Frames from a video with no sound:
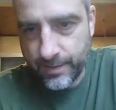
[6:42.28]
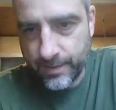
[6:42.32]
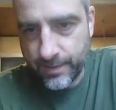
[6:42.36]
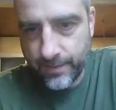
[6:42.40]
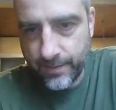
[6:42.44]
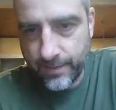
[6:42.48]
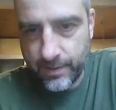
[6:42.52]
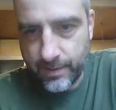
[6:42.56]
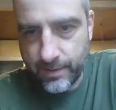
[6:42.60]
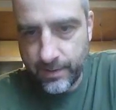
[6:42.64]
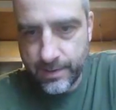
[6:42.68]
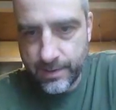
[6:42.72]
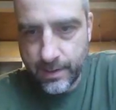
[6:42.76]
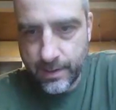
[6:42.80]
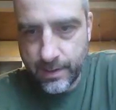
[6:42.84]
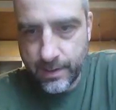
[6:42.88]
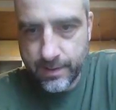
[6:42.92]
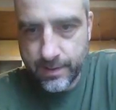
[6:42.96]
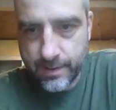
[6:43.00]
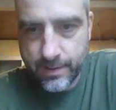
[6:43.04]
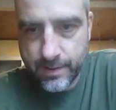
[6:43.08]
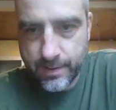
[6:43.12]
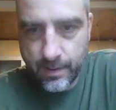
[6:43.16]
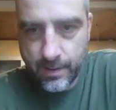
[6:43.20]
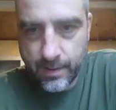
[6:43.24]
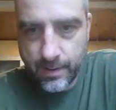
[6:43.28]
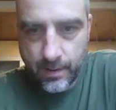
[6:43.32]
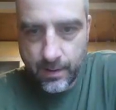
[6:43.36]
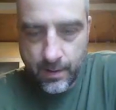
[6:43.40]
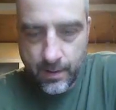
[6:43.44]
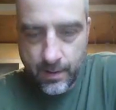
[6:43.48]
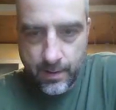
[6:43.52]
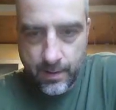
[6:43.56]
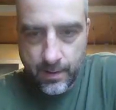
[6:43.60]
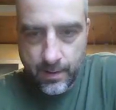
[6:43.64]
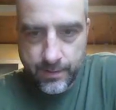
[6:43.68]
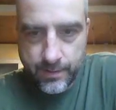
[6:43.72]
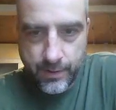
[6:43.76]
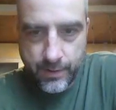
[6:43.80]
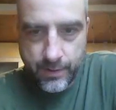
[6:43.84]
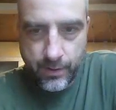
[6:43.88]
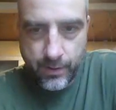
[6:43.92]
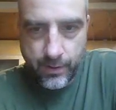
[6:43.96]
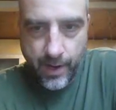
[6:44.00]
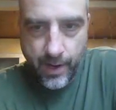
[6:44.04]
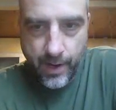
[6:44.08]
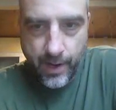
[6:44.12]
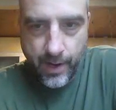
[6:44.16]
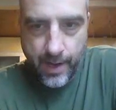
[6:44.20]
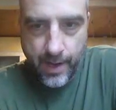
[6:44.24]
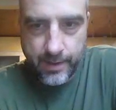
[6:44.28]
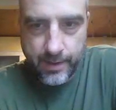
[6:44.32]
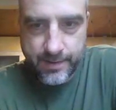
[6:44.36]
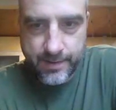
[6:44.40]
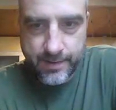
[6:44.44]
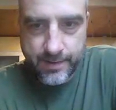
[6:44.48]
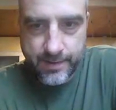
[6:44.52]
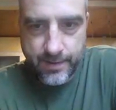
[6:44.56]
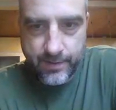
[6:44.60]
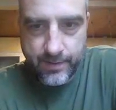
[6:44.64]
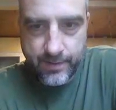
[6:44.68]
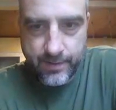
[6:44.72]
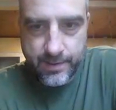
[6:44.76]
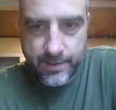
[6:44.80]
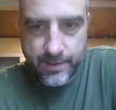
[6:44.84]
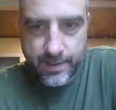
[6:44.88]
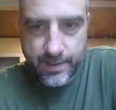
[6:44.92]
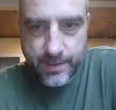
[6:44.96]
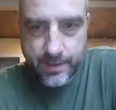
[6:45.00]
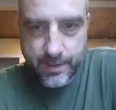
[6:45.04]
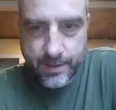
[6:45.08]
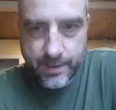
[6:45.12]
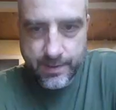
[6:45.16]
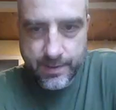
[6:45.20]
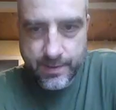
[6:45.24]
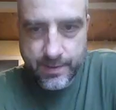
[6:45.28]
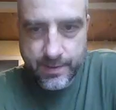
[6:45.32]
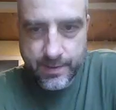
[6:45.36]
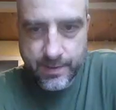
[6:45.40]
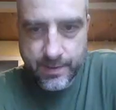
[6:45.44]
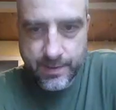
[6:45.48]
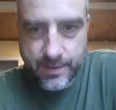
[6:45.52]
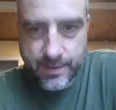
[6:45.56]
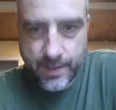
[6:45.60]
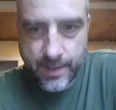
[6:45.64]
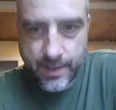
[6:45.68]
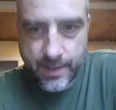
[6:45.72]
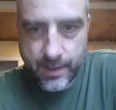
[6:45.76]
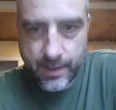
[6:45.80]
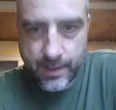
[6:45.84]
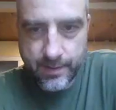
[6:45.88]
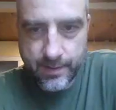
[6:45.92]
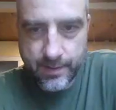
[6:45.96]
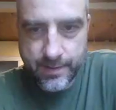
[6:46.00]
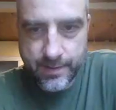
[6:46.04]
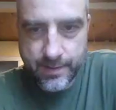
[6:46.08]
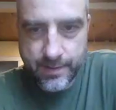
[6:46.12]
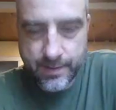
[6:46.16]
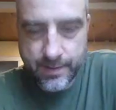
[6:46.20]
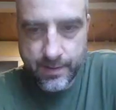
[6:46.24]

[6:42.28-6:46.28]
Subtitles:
76. So you're adding 76 seconds